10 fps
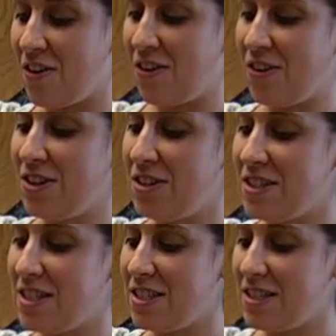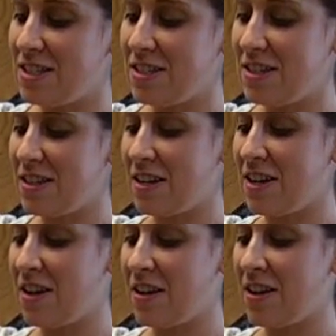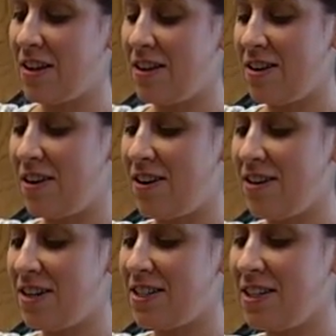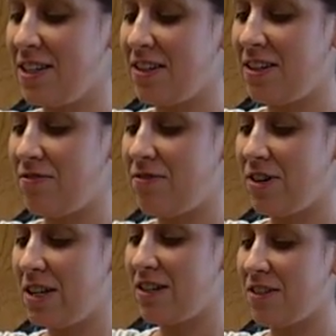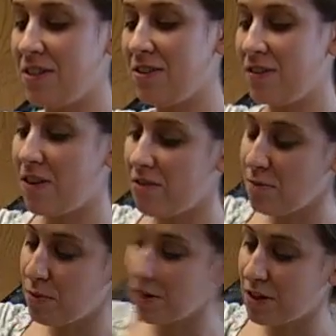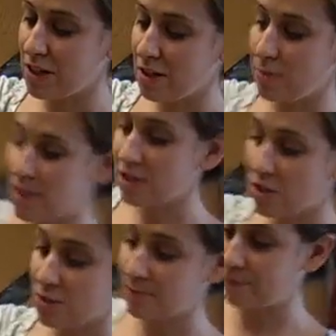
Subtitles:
all your lenses are nice and clean for you so you don't have a blurry image.